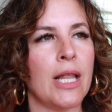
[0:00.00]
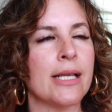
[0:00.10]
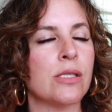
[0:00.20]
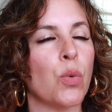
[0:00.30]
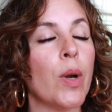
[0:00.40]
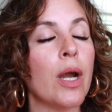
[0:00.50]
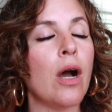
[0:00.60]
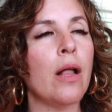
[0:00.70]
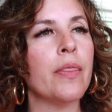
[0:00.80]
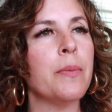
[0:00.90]
likes to wear
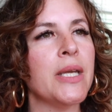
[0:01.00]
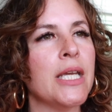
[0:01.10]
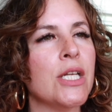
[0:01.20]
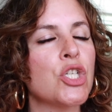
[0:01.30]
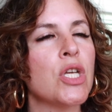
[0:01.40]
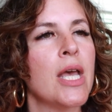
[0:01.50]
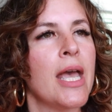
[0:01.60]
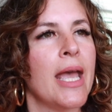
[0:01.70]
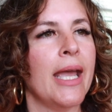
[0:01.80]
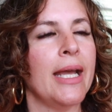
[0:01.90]
on the beach,
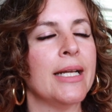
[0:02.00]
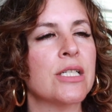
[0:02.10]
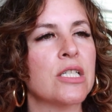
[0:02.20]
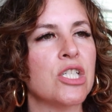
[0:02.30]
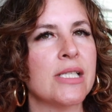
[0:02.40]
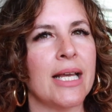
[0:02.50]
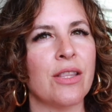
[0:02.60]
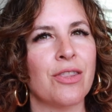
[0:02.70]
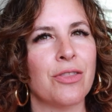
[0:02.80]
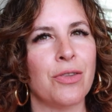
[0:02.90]
and she
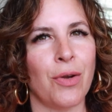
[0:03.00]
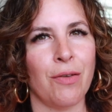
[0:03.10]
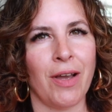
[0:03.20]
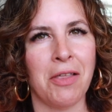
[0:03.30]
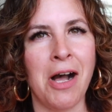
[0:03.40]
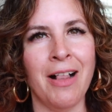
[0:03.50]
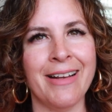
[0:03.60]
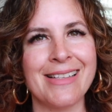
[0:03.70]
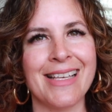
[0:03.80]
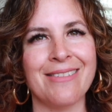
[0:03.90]
said $35.
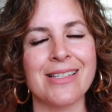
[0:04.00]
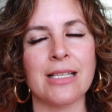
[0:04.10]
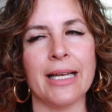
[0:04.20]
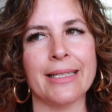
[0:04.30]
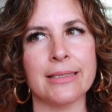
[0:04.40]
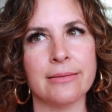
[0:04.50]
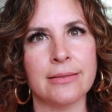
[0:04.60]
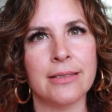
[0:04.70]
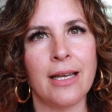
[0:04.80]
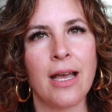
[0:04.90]
And we're just like,
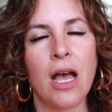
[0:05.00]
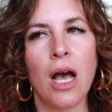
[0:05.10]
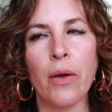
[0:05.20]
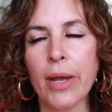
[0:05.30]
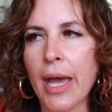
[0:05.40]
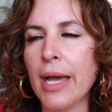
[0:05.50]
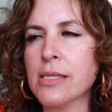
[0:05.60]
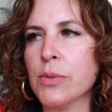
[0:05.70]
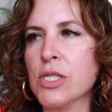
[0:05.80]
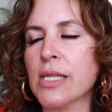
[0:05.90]
okay.
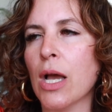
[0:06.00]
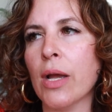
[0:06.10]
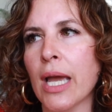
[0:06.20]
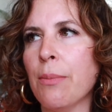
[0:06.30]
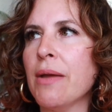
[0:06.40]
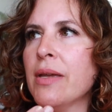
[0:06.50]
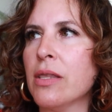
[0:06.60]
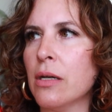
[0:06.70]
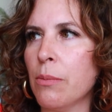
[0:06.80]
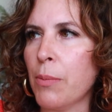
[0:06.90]
So we're just like, okay, maybe
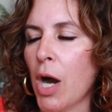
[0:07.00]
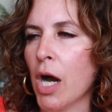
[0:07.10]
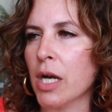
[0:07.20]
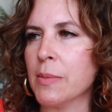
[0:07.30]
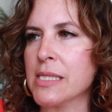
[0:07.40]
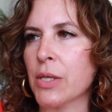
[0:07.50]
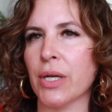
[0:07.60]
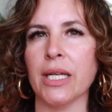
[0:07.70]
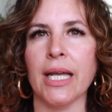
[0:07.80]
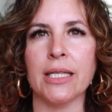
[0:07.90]
the bottom is
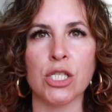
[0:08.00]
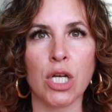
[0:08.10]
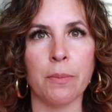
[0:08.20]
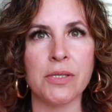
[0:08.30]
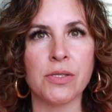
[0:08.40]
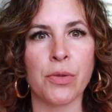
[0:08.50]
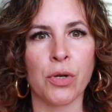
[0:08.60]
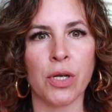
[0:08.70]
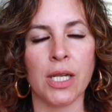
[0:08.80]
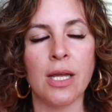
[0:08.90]
30 and the top is
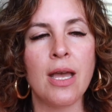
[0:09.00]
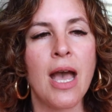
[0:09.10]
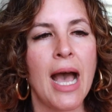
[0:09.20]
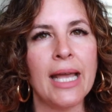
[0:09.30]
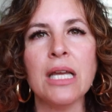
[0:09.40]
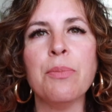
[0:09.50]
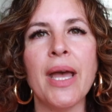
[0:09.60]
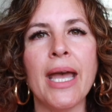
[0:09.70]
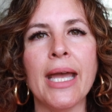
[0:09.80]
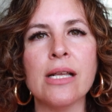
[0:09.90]
30. I can
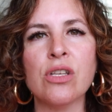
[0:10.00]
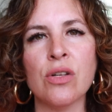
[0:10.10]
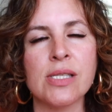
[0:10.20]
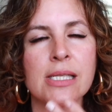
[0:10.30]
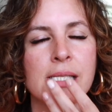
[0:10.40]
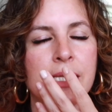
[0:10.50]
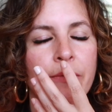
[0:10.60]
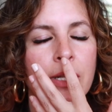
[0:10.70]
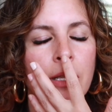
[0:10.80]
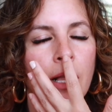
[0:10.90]
pay, you know,
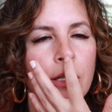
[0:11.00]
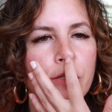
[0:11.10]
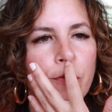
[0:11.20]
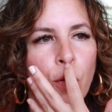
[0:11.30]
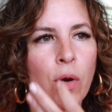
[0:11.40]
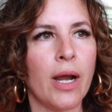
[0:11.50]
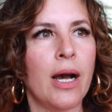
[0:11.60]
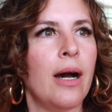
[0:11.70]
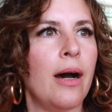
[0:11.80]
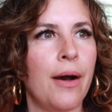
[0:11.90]
$60-70 for
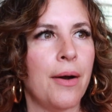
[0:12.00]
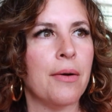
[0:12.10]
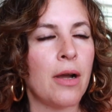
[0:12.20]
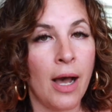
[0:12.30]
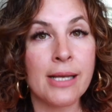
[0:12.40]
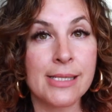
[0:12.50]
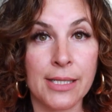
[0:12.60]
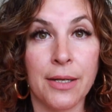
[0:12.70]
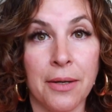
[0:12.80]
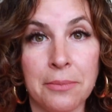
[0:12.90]
a
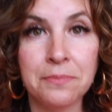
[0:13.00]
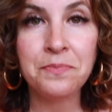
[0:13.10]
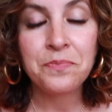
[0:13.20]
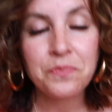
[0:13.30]
custom